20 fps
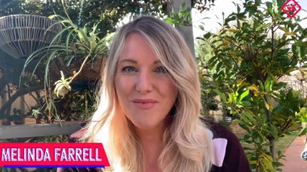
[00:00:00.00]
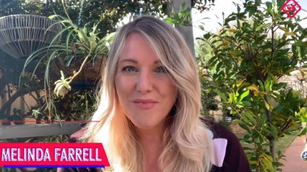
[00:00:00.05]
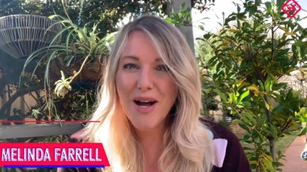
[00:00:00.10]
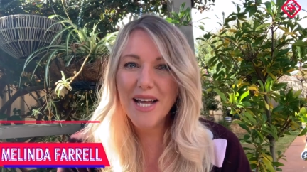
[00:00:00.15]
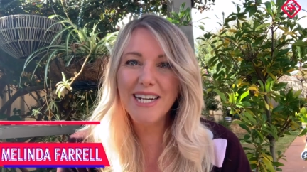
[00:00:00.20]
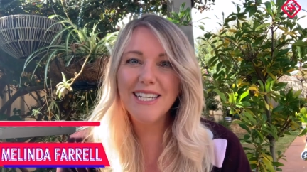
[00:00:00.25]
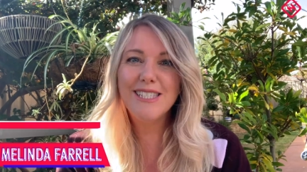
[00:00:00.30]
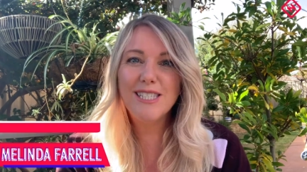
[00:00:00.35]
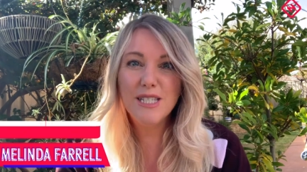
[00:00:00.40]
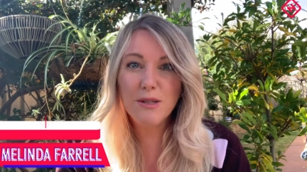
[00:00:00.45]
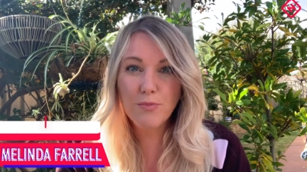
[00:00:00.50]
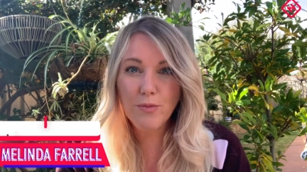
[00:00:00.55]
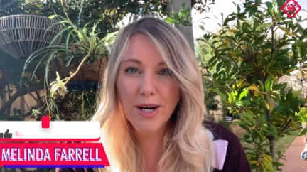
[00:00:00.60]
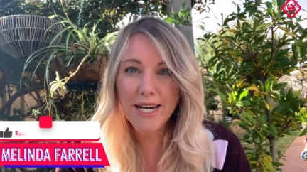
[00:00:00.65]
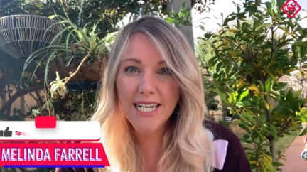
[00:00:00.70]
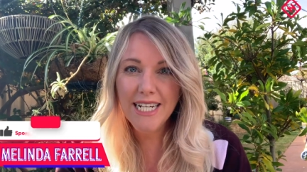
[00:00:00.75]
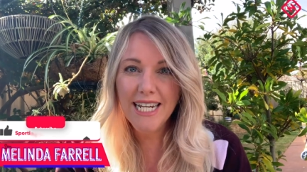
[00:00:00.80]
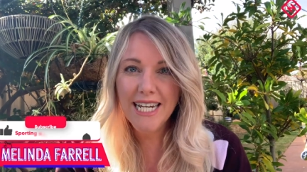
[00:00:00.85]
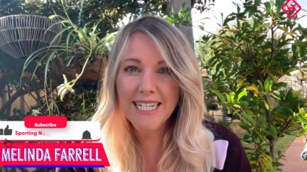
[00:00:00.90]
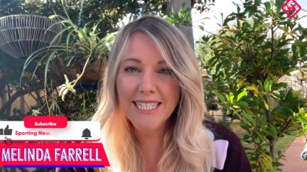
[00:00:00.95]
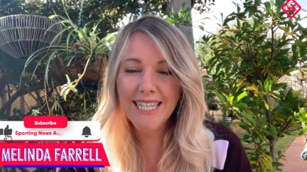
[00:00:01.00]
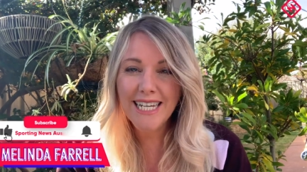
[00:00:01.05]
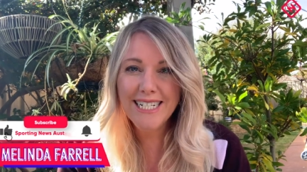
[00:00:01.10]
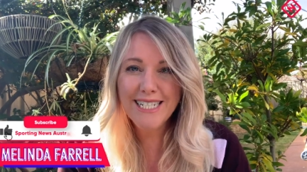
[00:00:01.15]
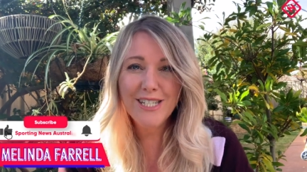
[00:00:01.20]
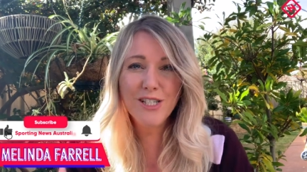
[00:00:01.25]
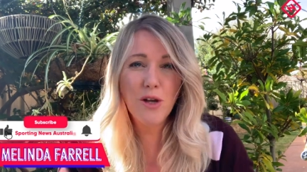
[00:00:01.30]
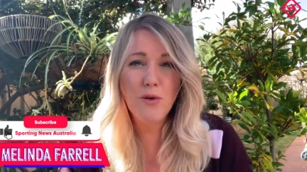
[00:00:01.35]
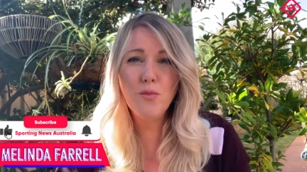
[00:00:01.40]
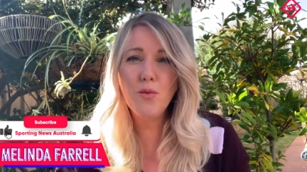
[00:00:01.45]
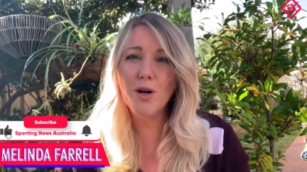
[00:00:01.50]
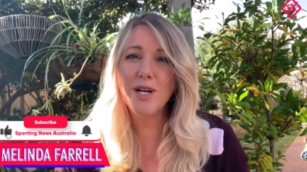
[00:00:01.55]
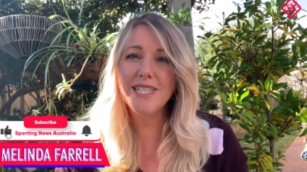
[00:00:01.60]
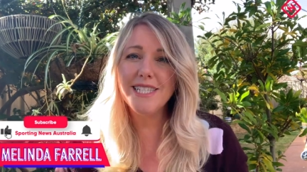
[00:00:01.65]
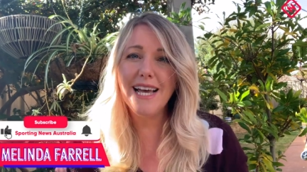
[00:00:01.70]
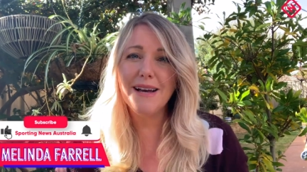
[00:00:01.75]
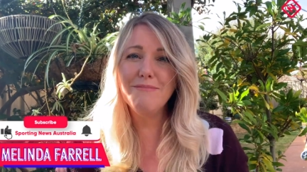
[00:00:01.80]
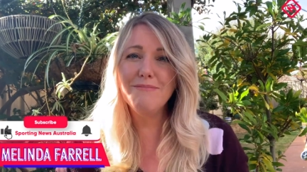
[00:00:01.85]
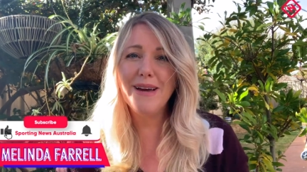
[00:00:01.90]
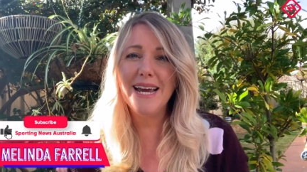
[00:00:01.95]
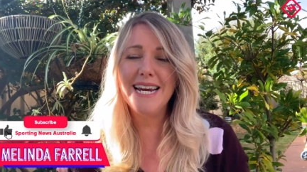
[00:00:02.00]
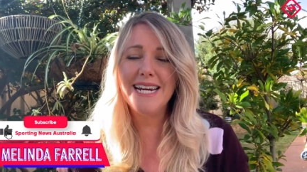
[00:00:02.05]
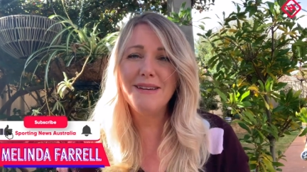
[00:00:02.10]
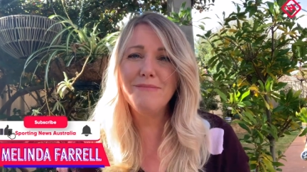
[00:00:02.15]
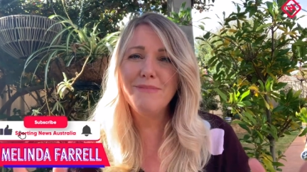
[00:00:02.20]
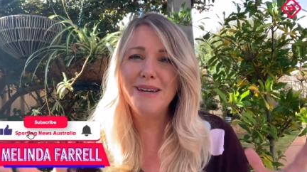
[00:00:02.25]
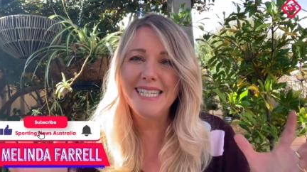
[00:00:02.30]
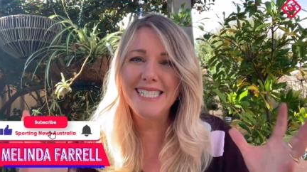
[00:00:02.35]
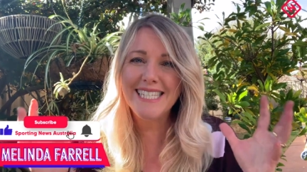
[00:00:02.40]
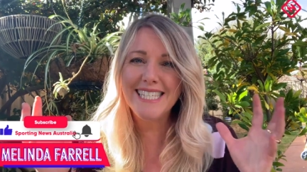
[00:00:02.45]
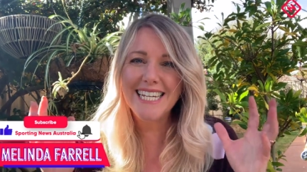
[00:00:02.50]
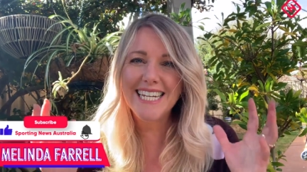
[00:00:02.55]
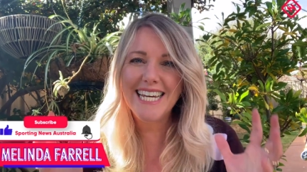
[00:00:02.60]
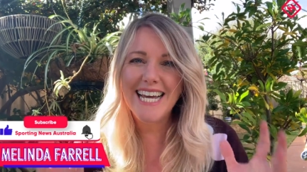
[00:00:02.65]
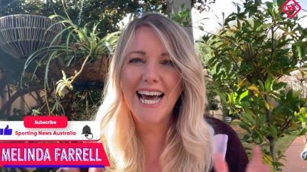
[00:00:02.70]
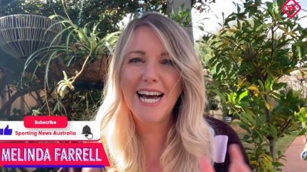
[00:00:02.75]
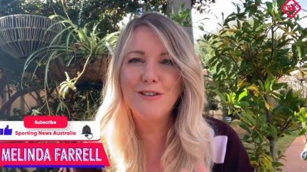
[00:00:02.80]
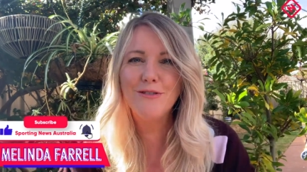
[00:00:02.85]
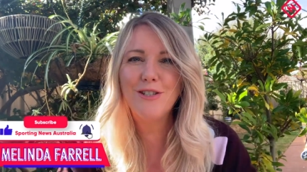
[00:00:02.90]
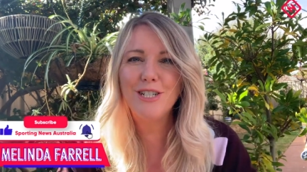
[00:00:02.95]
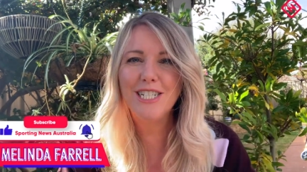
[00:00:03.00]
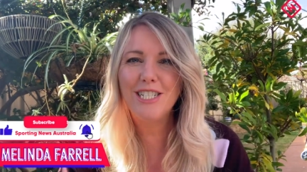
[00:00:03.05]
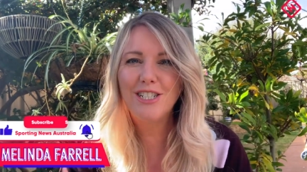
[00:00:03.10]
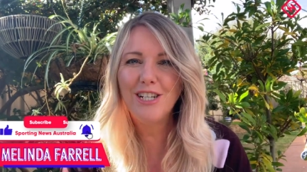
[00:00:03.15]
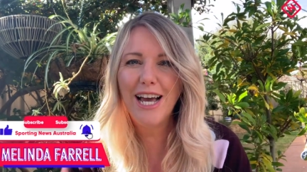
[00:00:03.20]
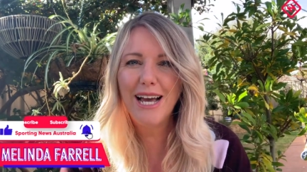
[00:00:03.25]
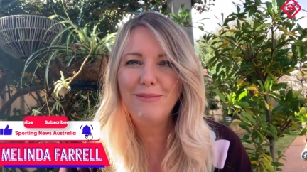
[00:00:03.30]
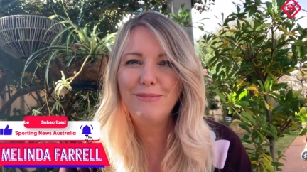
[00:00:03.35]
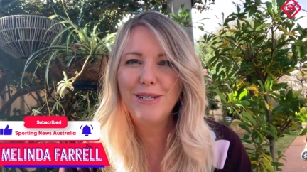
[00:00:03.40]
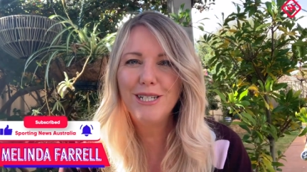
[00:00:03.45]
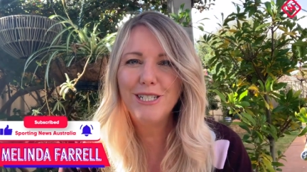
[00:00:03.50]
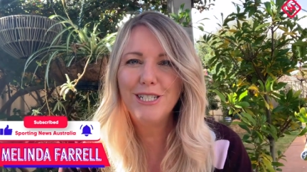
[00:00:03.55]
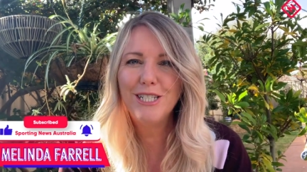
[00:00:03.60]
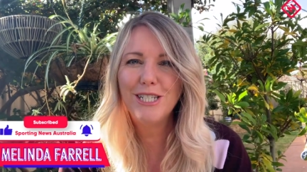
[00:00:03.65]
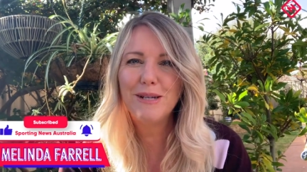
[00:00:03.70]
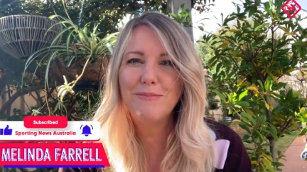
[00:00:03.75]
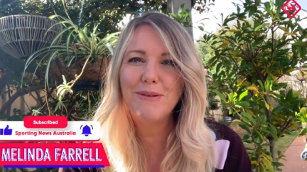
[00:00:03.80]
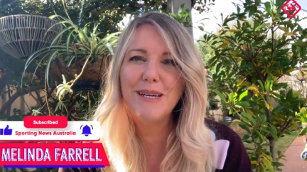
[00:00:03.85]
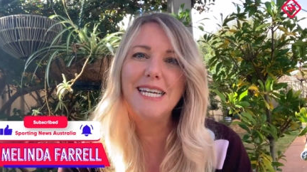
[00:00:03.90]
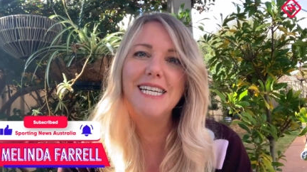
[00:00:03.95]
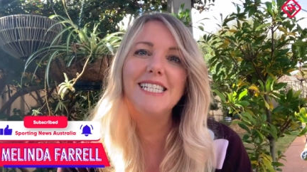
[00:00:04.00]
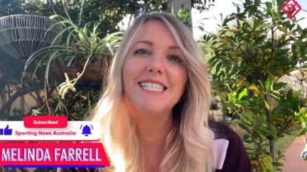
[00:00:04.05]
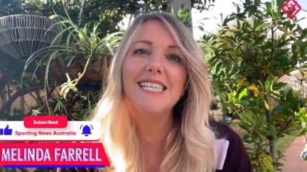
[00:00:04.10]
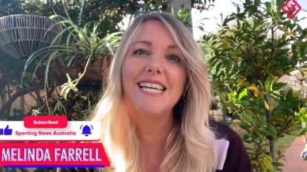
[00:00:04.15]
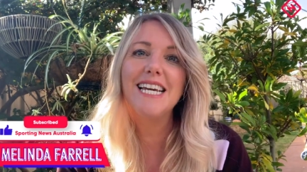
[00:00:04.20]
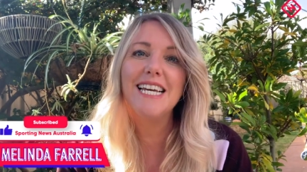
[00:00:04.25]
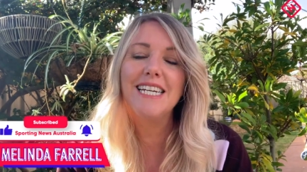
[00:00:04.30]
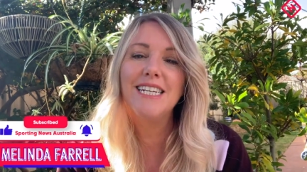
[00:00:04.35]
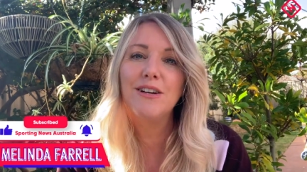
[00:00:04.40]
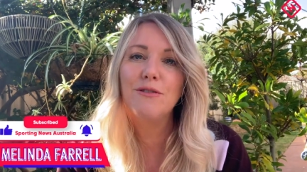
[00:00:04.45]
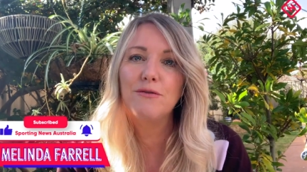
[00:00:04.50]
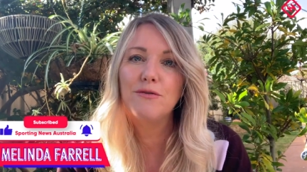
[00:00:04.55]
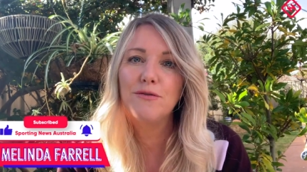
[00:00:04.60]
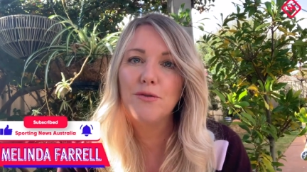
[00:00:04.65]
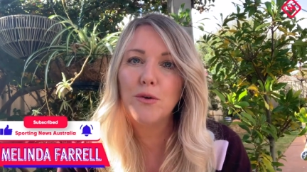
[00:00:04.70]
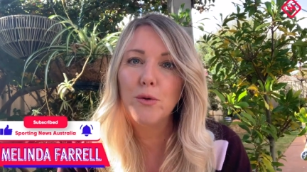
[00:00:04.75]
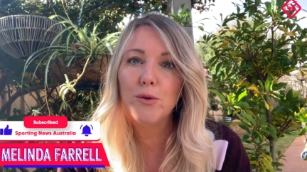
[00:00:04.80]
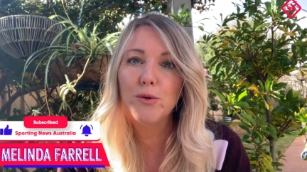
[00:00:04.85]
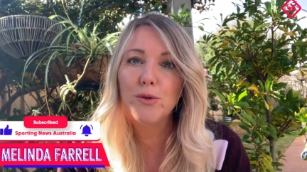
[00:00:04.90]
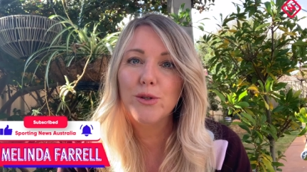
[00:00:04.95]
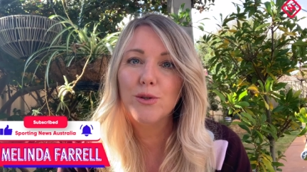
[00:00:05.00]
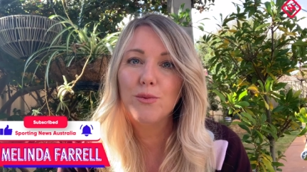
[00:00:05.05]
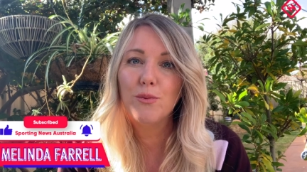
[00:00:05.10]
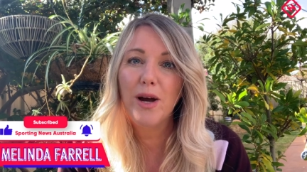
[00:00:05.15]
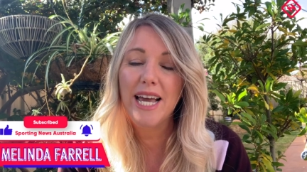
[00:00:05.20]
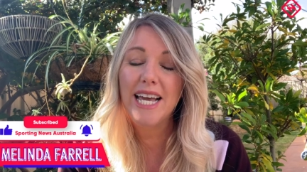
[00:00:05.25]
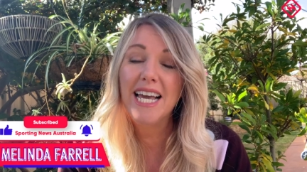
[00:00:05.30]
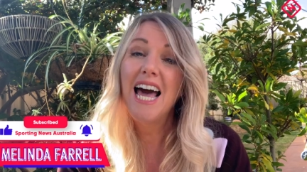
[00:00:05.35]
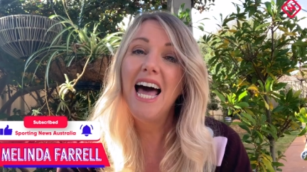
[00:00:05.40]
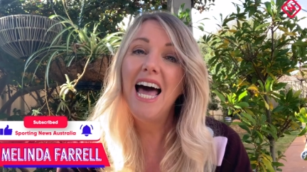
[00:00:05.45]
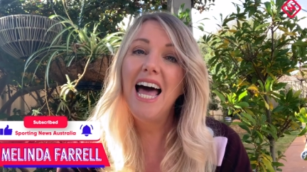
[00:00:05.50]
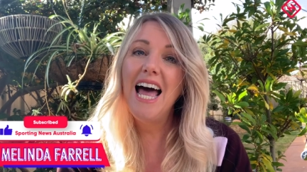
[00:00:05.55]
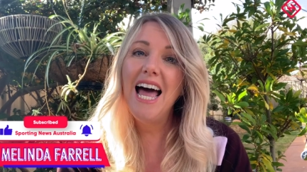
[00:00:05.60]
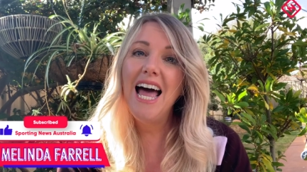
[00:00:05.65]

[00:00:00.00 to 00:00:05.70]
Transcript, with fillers: Well, it's spring in England, so what does that mean? It means the county championship is in full swing.